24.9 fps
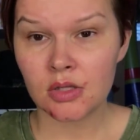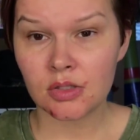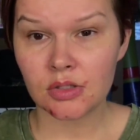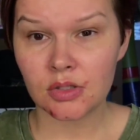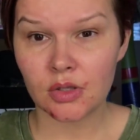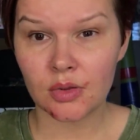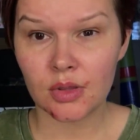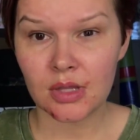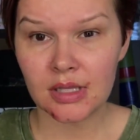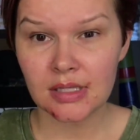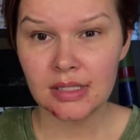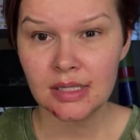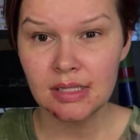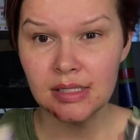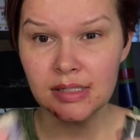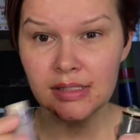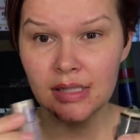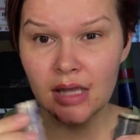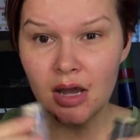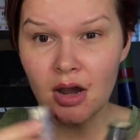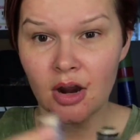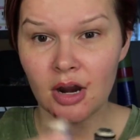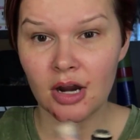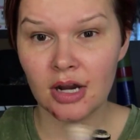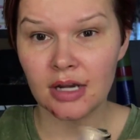So this
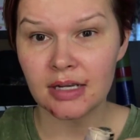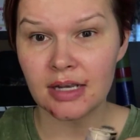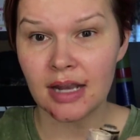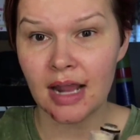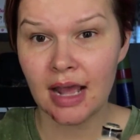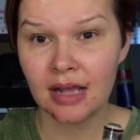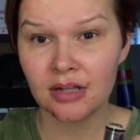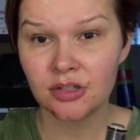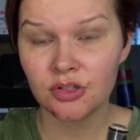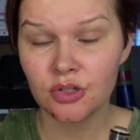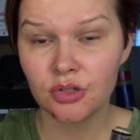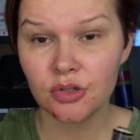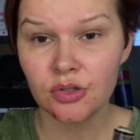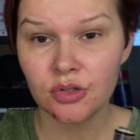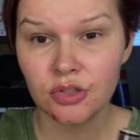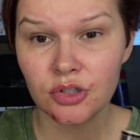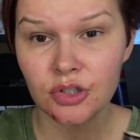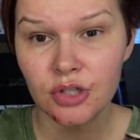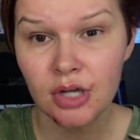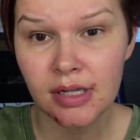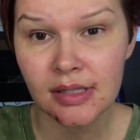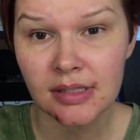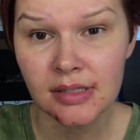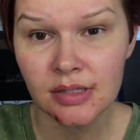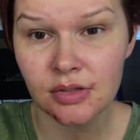is our natural
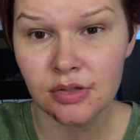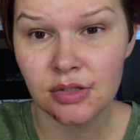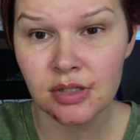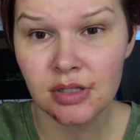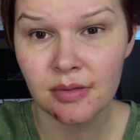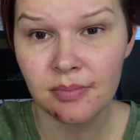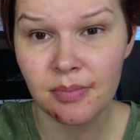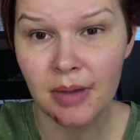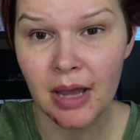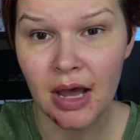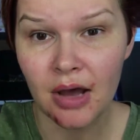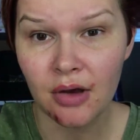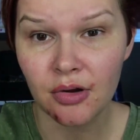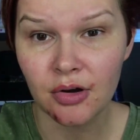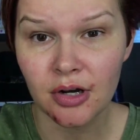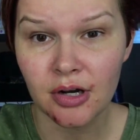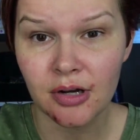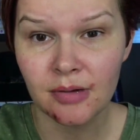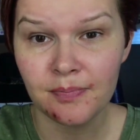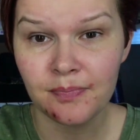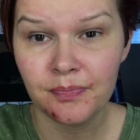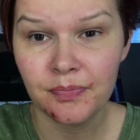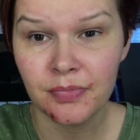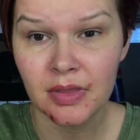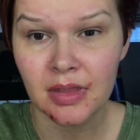translucent
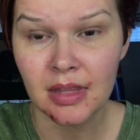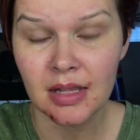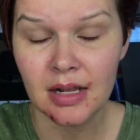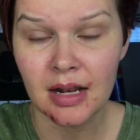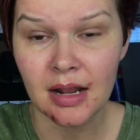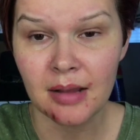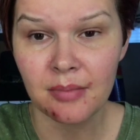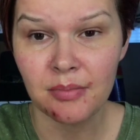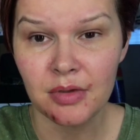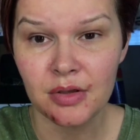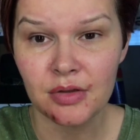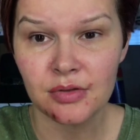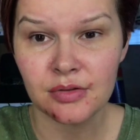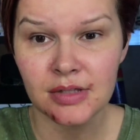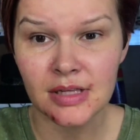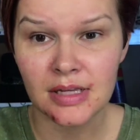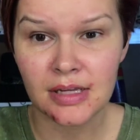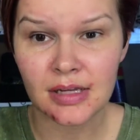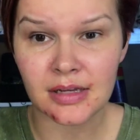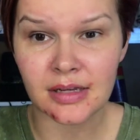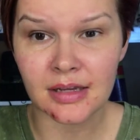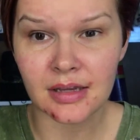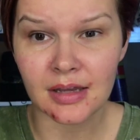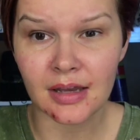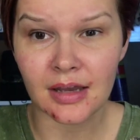powder that I'm
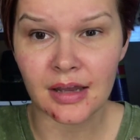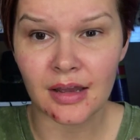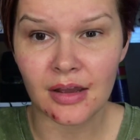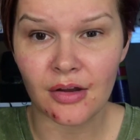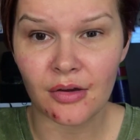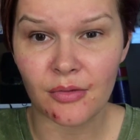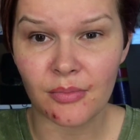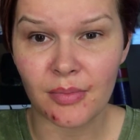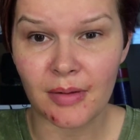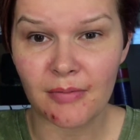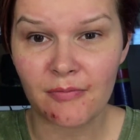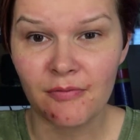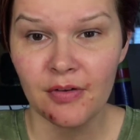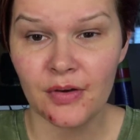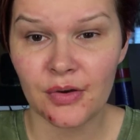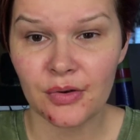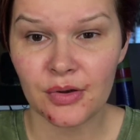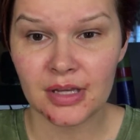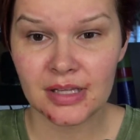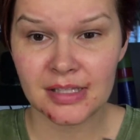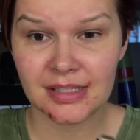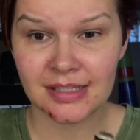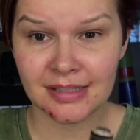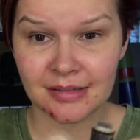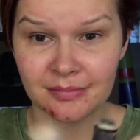using. I hope I'm
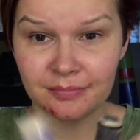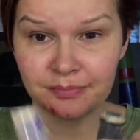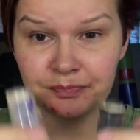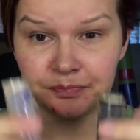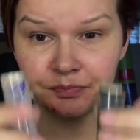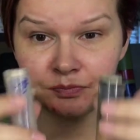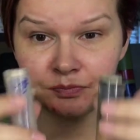focused.